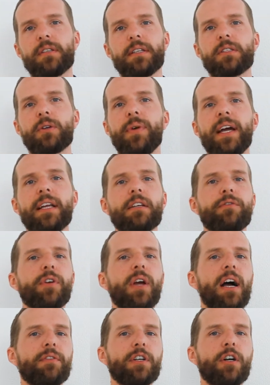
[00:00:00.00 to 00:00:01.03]
it's great if
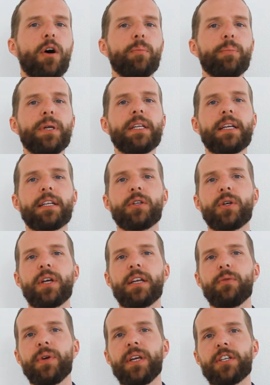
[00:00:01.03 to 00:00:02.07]
you have a company that you
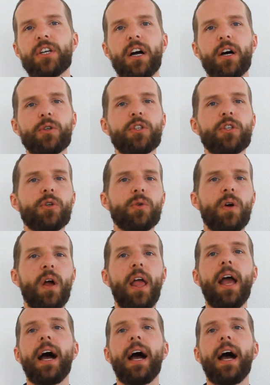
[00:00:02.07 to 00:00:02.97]
can reach out to.